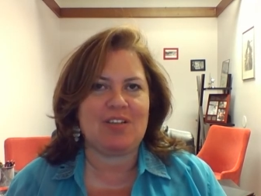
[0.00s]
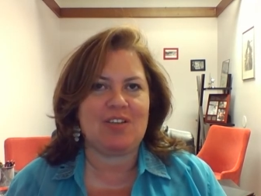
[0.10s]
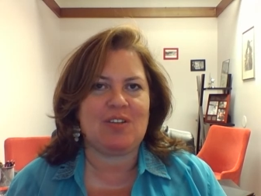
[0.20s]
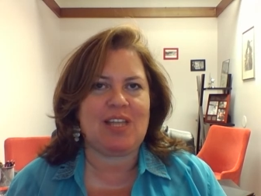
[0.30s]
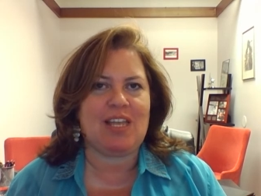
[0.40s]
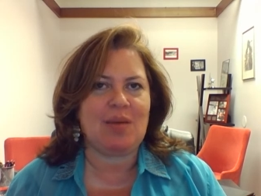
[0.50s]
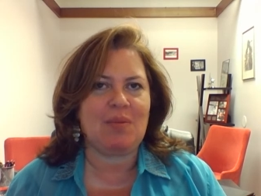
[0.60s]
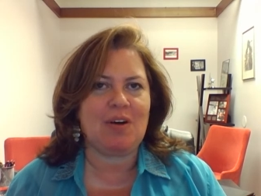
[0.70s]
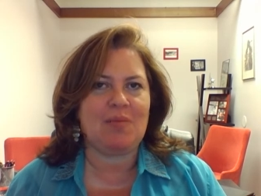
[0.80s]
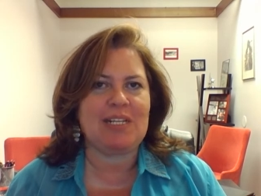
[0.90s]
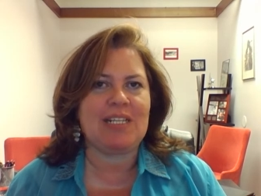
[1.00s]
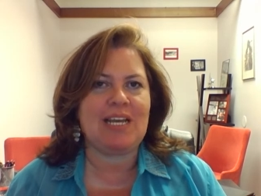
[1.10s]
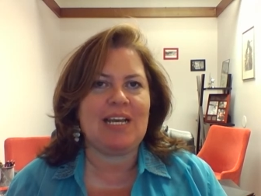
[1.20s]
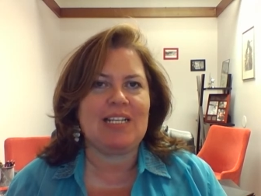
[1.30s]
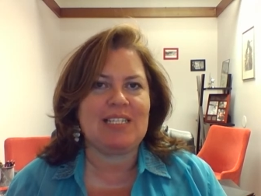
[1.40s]
So take a moment,
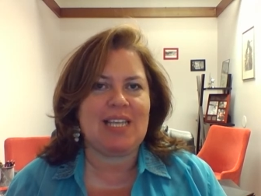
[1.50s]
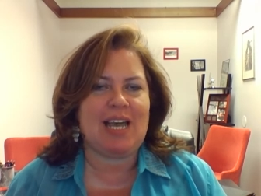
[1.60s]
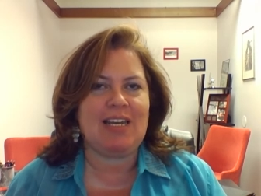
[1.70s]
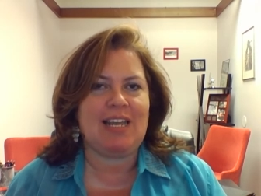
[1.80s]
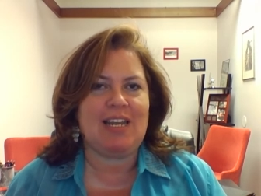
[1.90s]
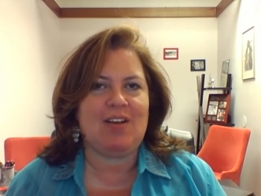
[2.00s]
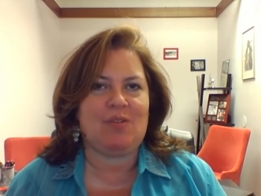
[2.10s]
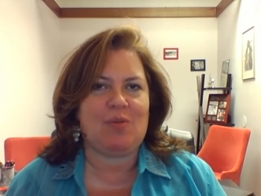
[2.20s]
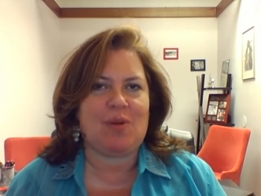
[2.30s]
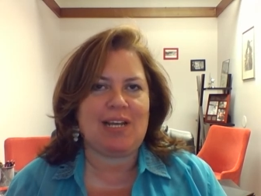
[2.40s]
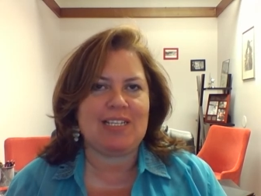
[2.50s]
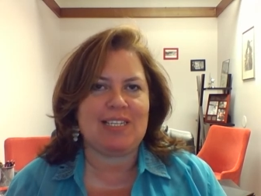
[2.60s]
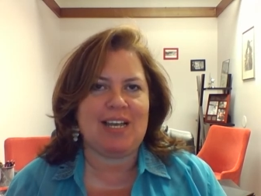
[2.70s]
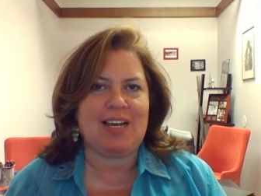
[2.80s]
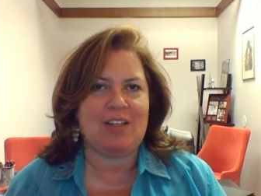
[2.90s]
sign in on the right
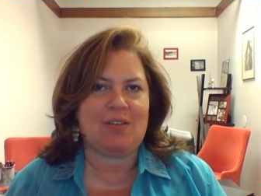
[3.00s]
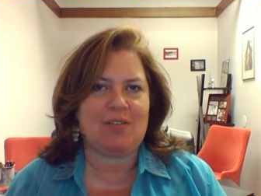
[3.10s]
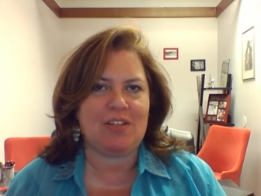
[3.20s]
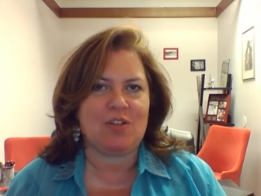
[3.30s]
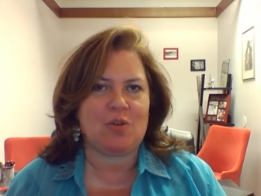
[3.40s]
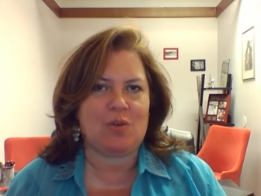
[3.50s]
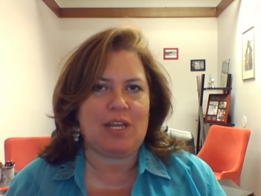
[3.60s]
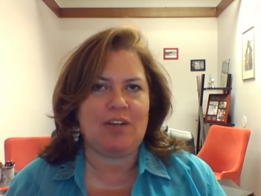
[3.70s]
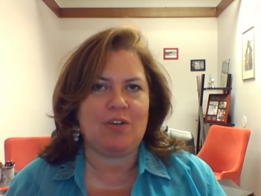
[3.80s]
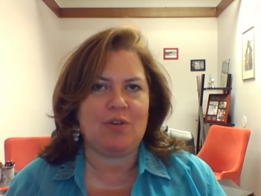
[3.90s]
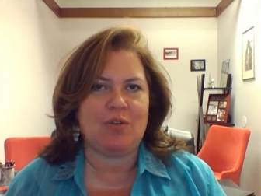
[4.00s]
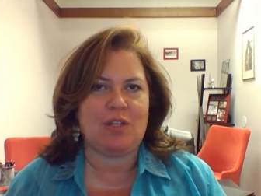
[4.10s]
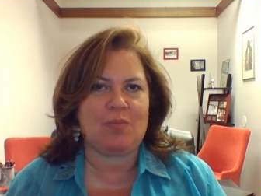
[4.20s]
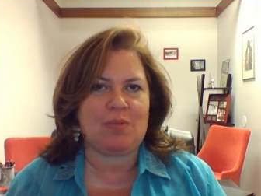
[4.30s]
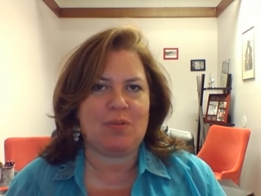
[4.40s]
side of the screen, choose
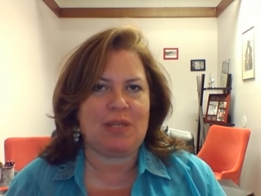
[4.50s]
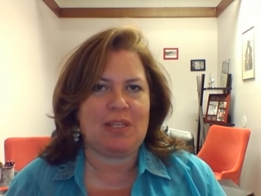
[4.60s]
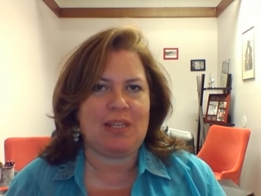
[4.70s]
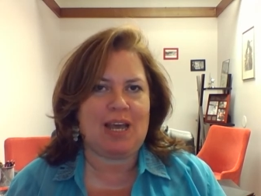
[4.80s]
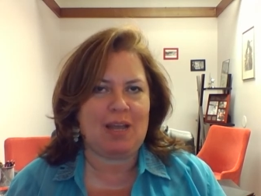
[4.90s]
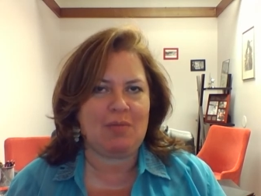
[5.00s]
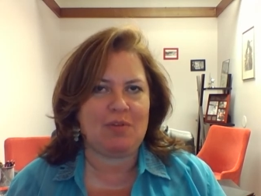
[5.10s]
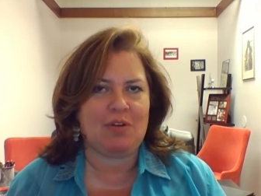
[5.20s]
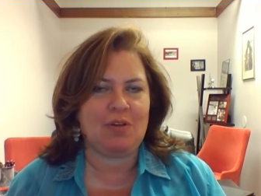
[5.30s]
the appropriate time for